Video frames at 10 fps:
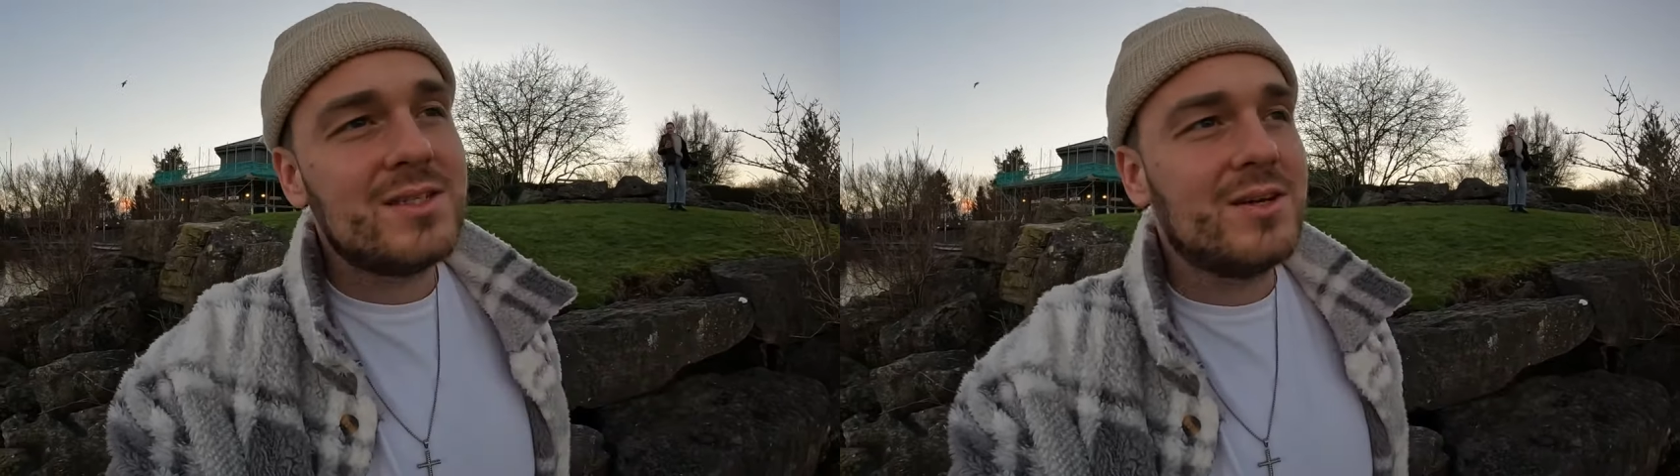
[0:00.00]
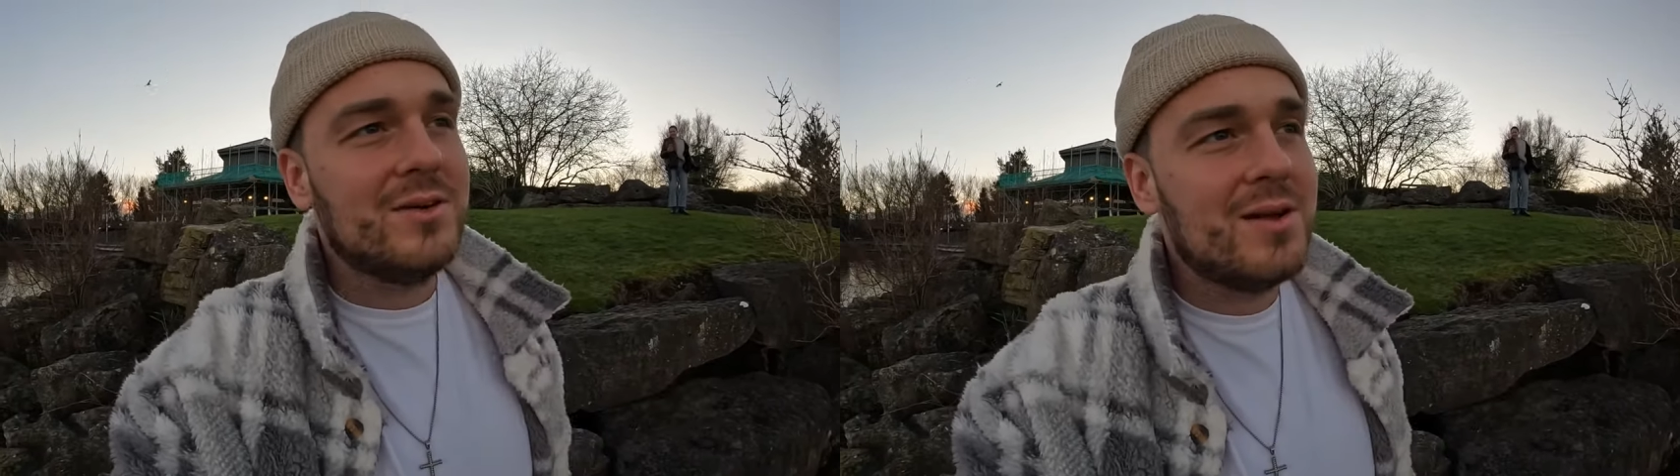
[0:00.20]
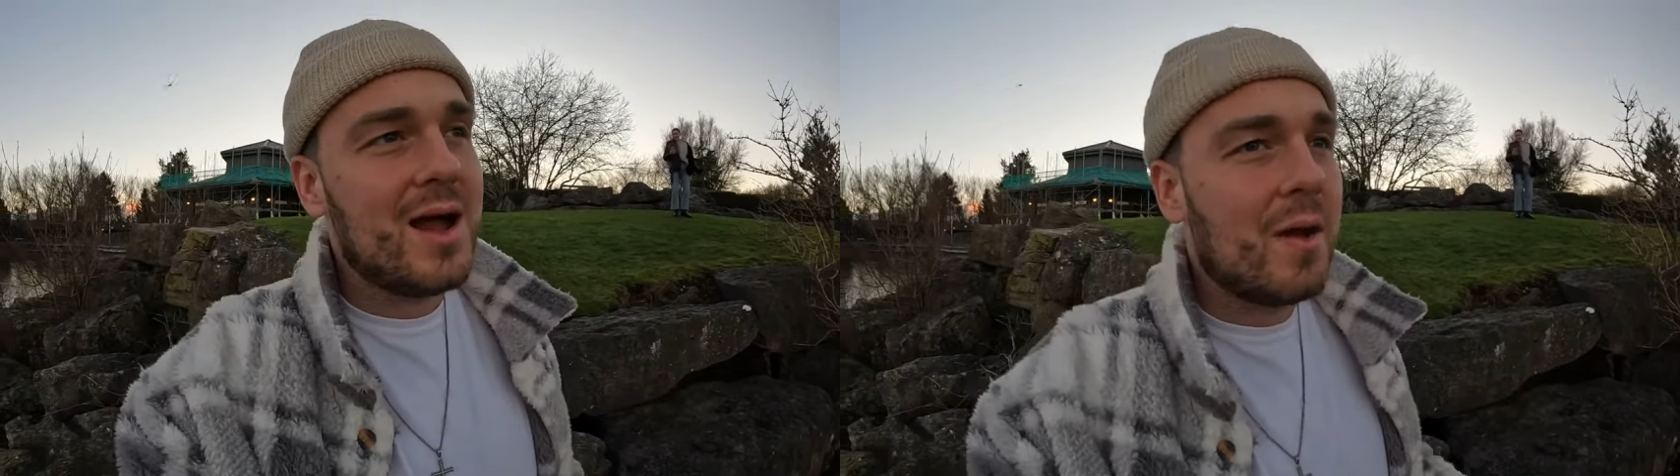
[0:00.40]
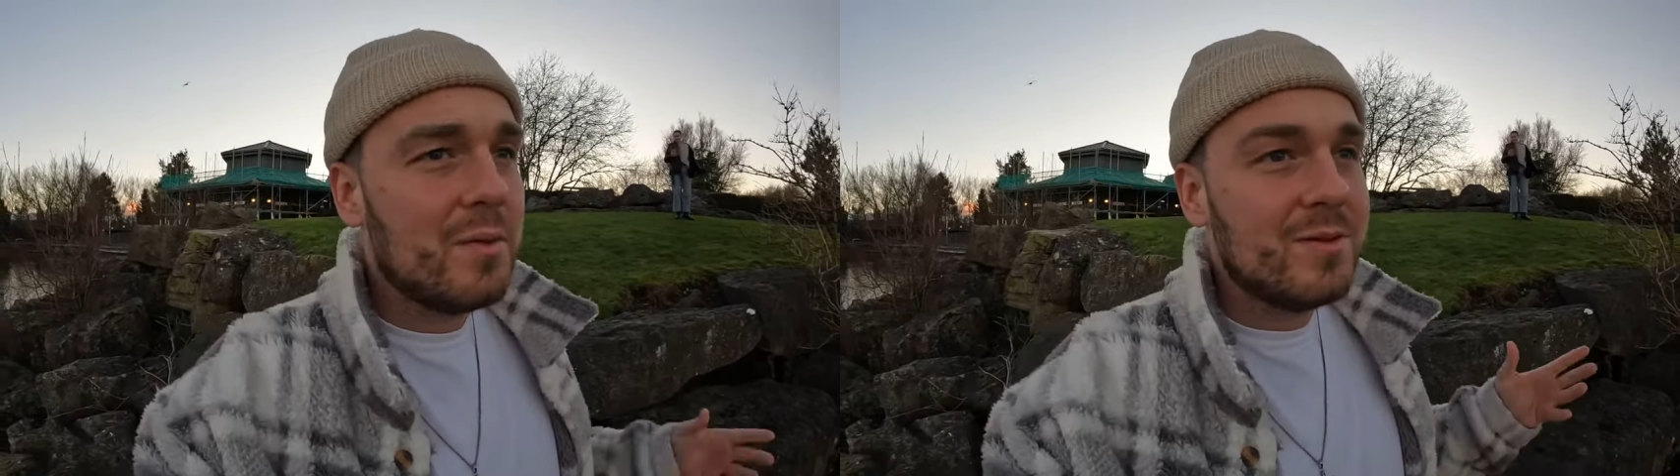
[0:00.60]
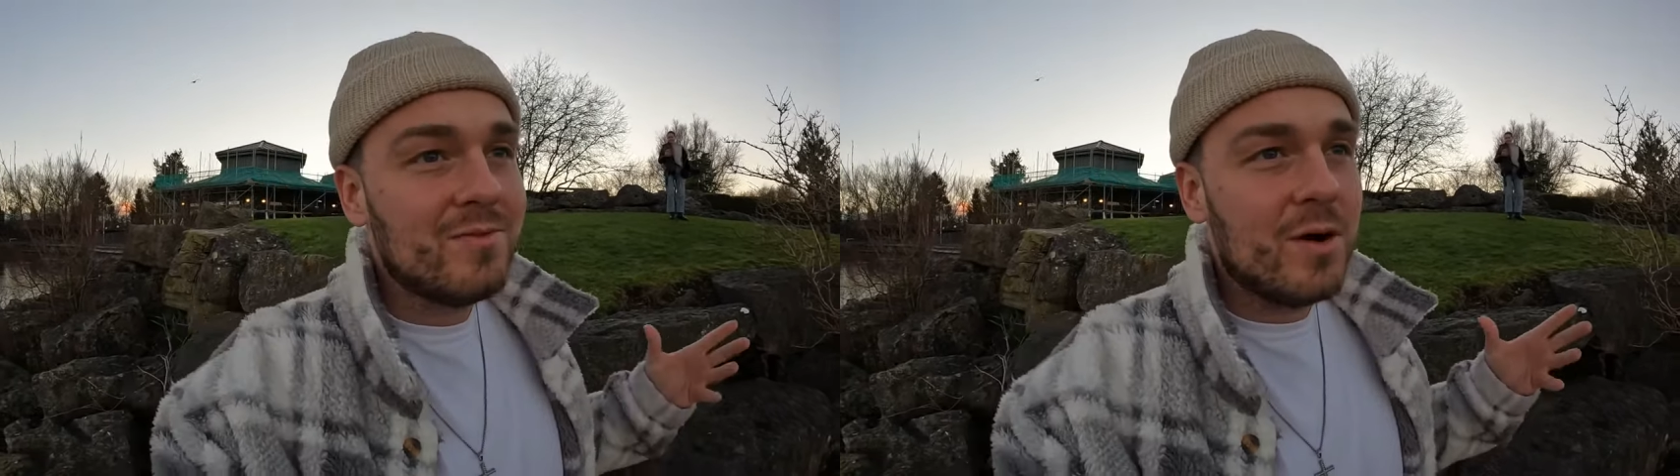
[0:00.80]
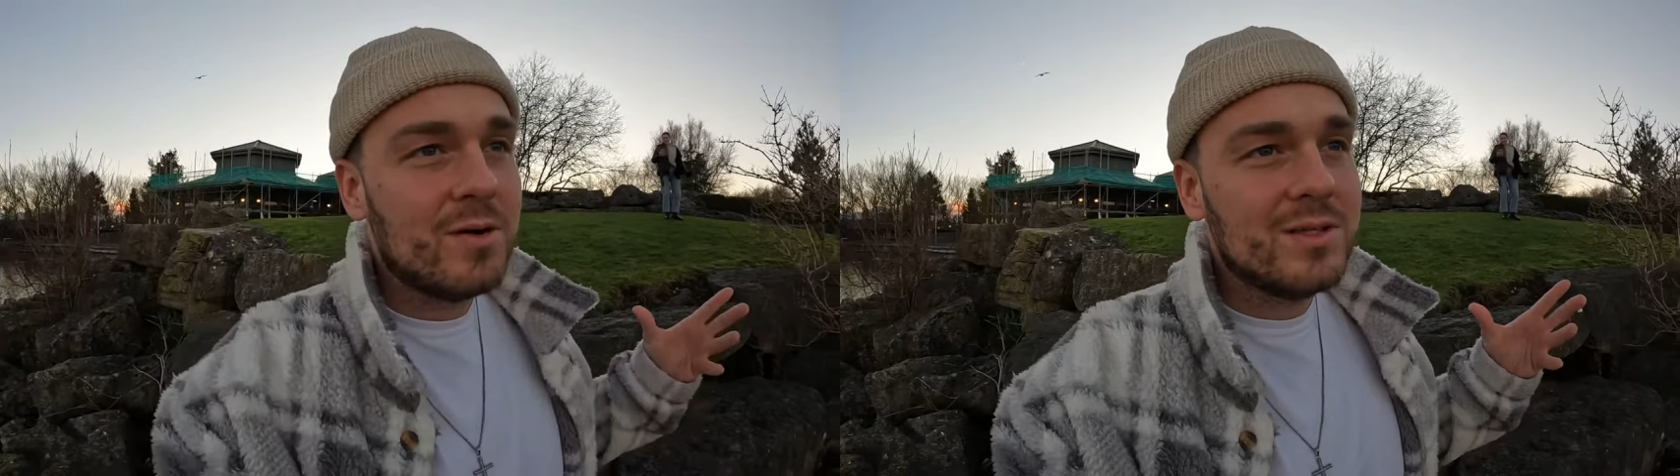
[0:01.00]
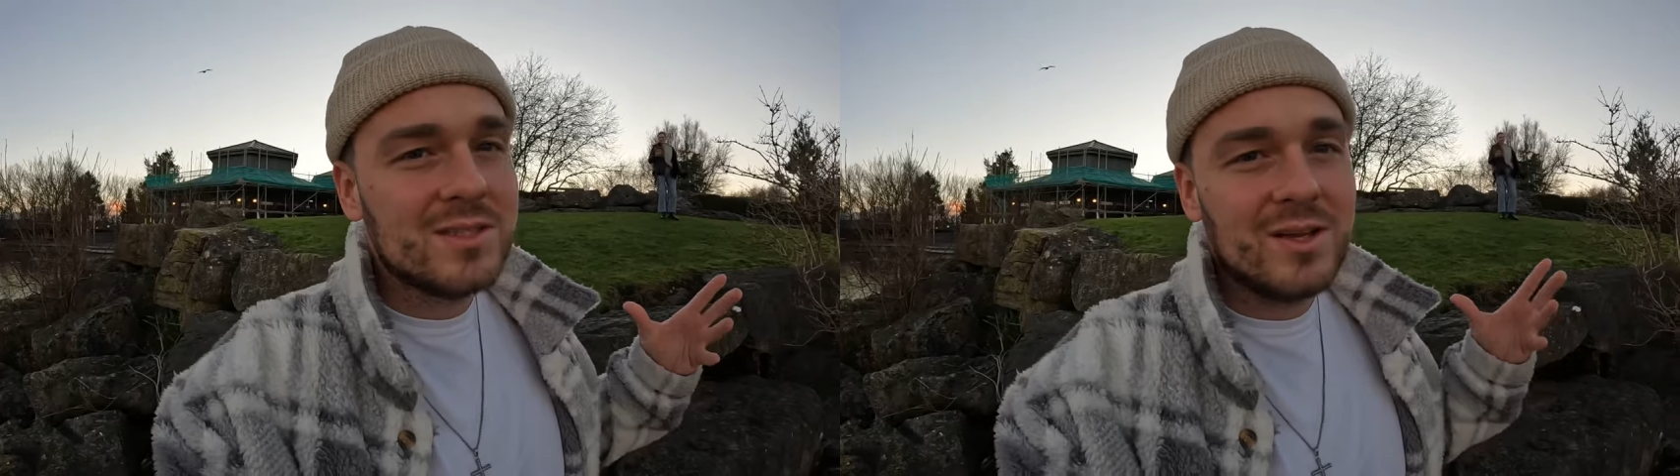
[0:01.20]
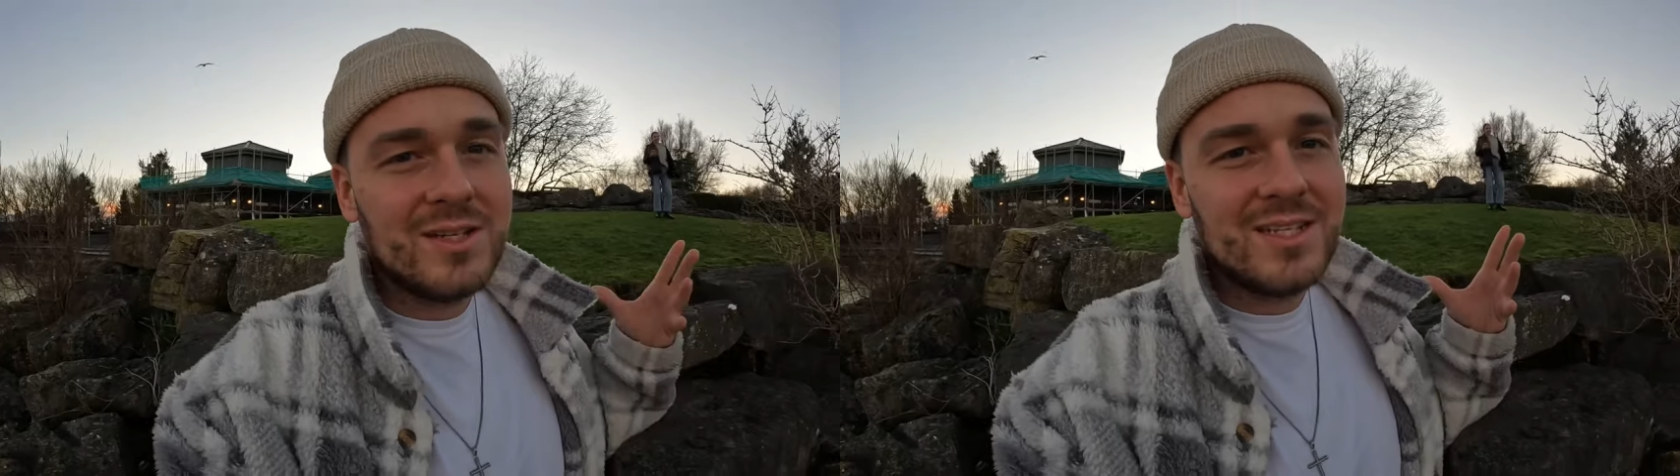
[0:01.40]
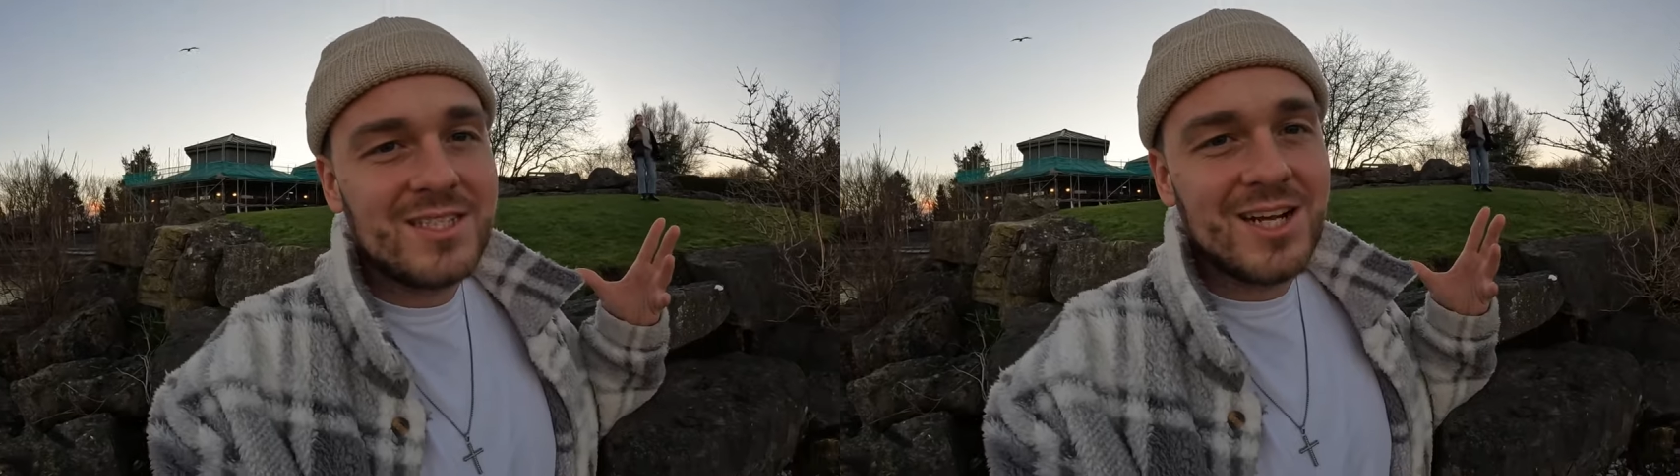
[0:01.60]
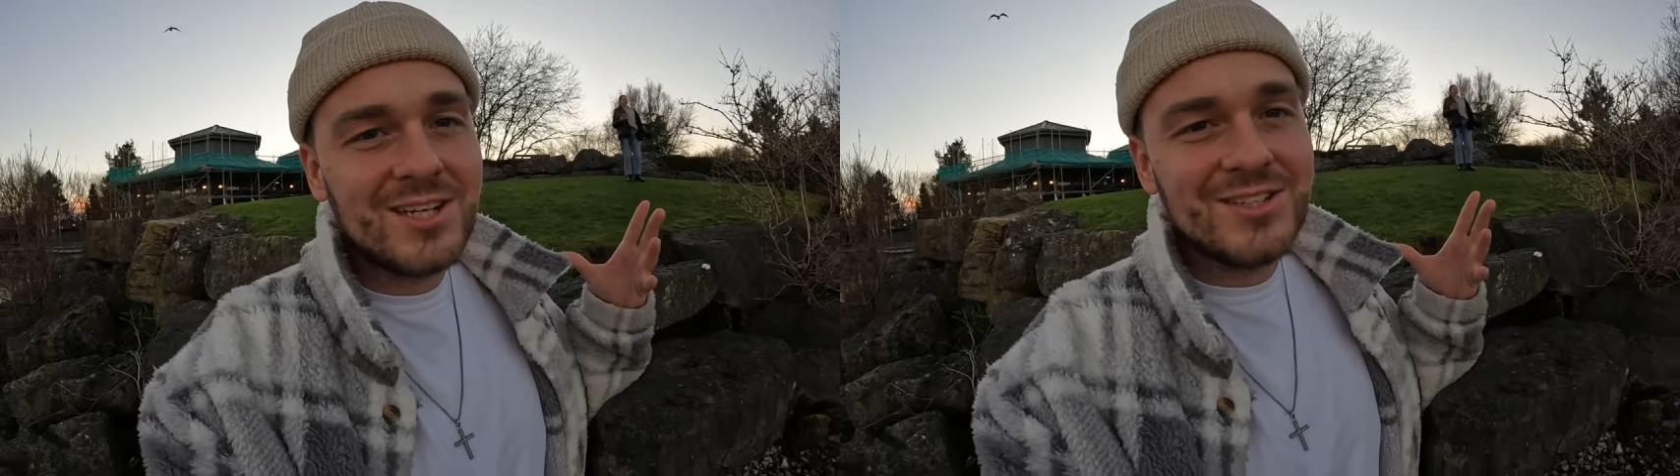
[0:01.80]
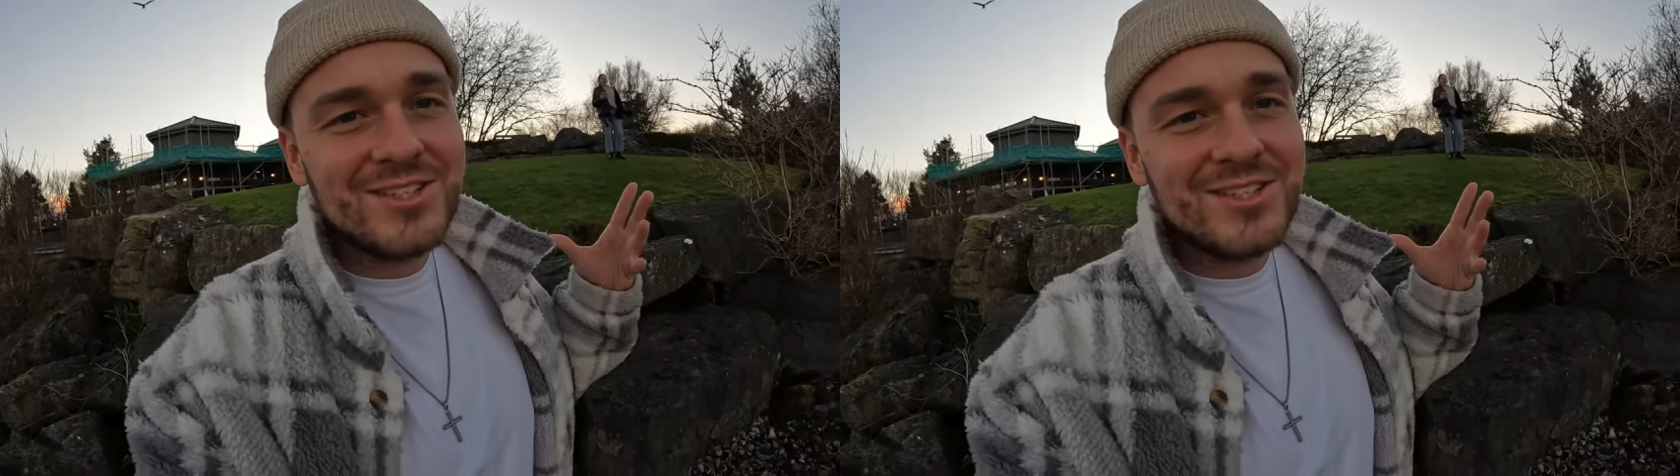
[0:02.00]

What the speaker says: so I'll be focused on this channel